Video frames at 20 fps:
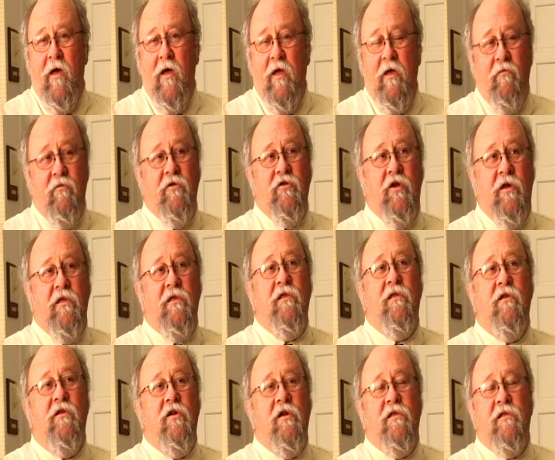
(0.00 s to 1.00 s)
He was
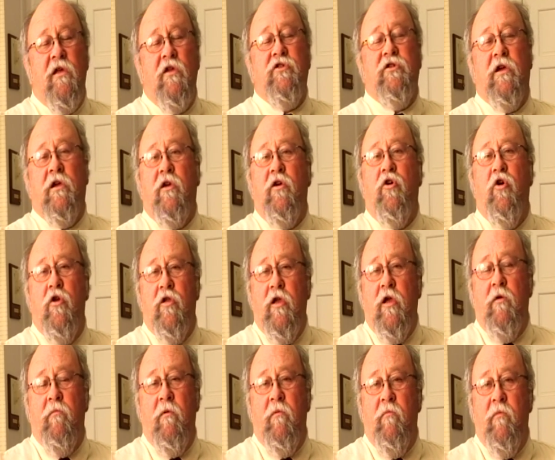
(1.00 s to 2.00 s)
just such a good
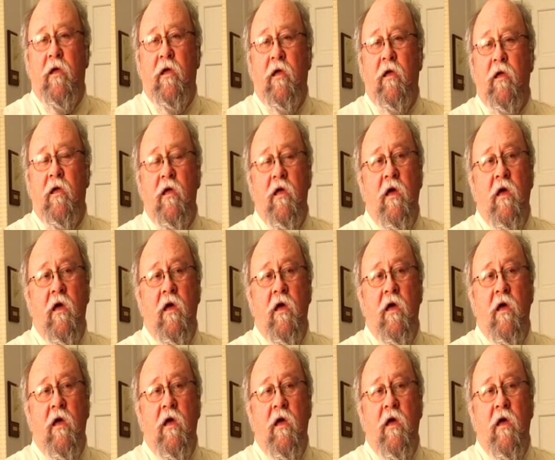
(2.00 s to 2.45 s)
human being.